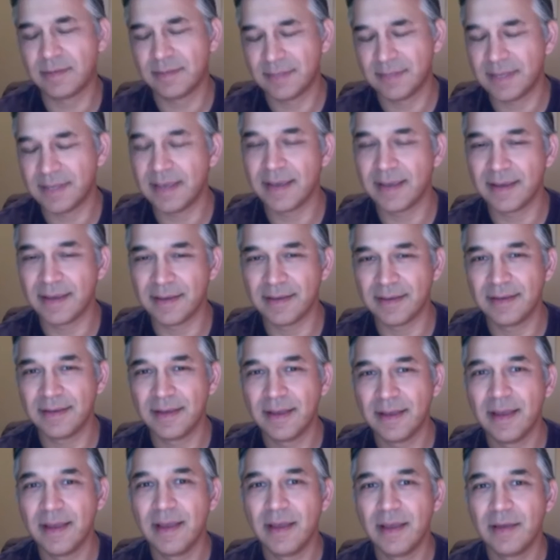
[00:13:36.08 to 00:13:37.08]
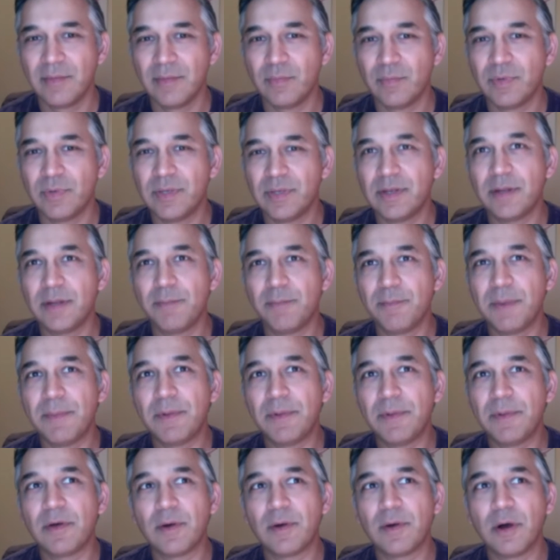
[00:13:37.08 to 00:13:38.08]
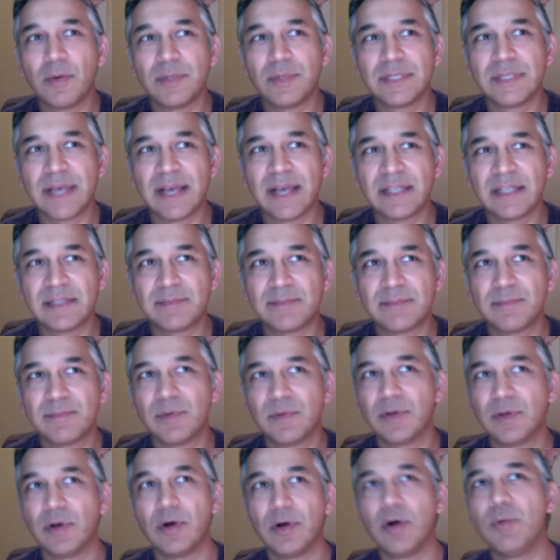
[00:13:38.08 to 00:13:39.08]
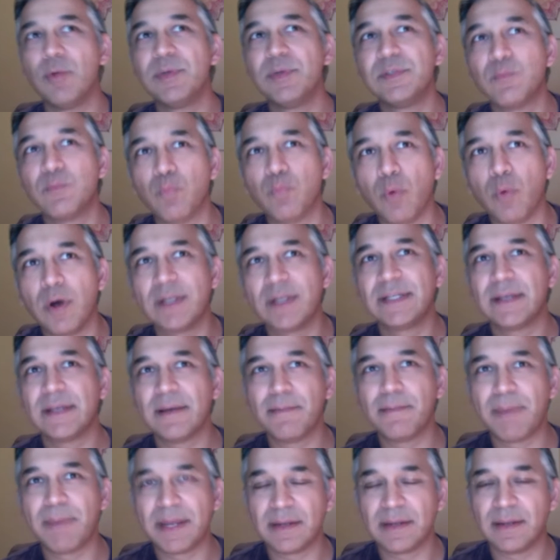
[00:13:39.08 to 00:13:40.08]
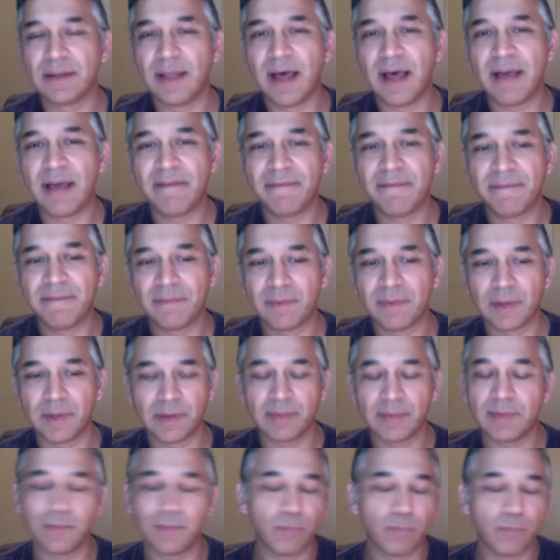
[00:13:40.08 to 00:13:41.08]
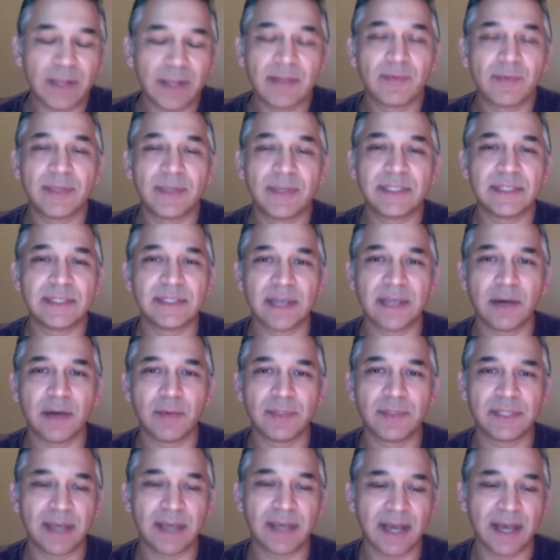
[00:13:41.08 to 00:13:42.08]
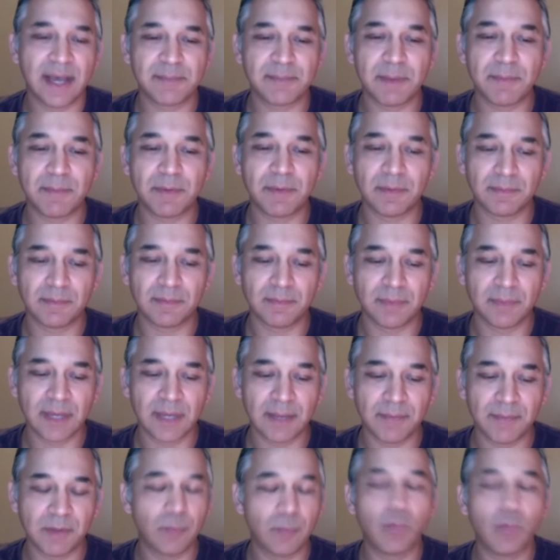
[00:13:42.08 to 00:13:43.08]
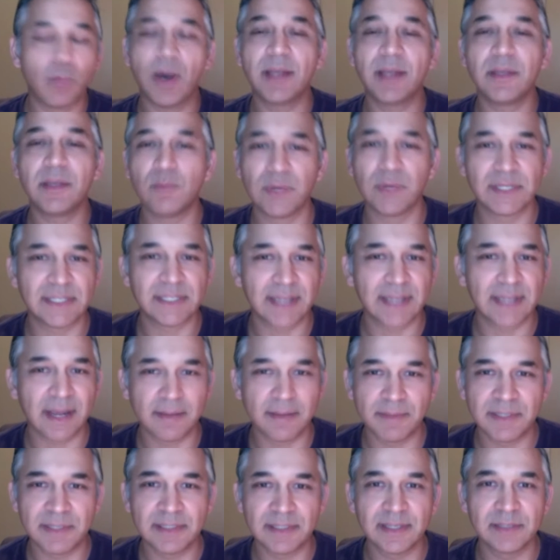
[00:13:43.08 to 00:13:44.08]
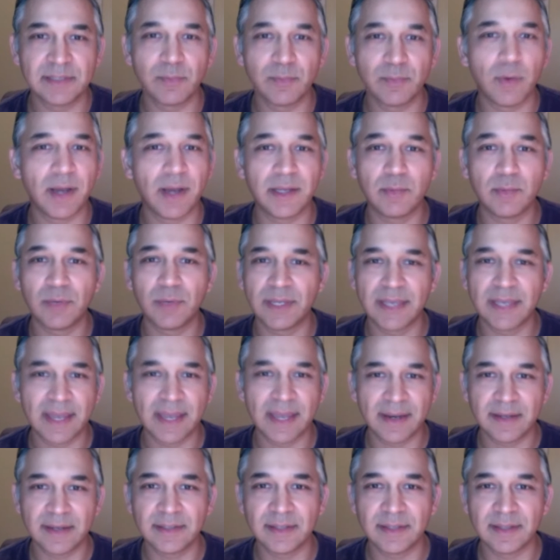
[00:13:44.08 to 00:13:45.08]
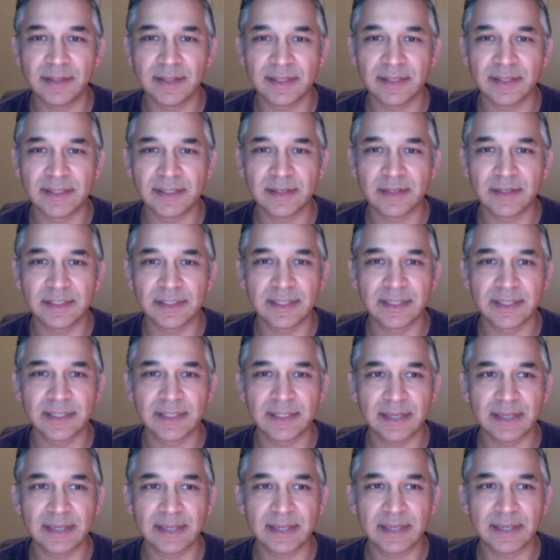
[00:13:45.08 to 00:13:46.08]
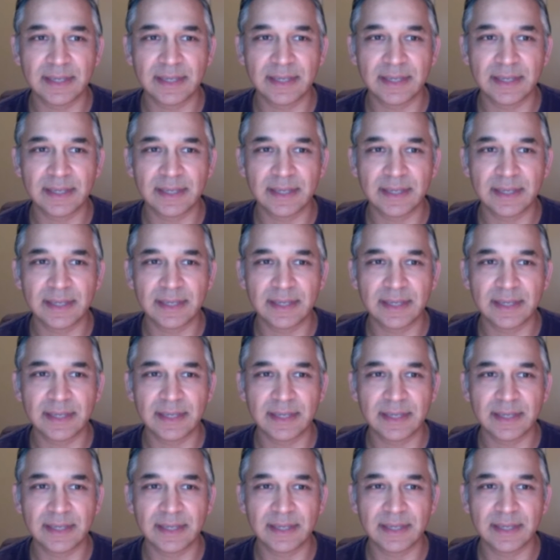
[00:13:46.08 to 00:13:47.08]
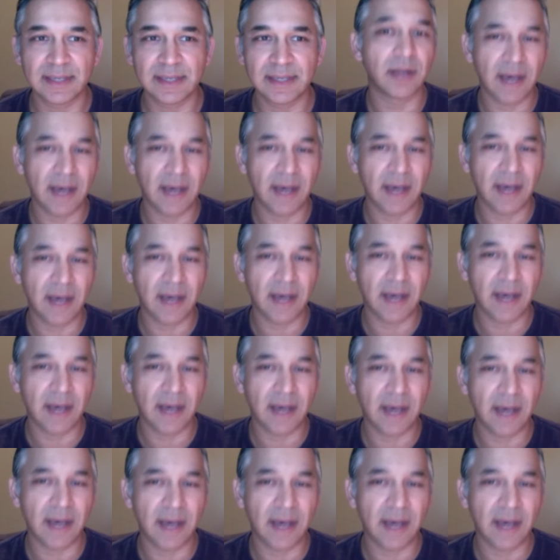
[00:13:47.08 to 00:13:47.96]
yeah. Well, people always want a better life. One of the reasons I always ask people, why do you want to start a business? Why do you want to get into this? Because I'll tell you now, it's a lot of hard work.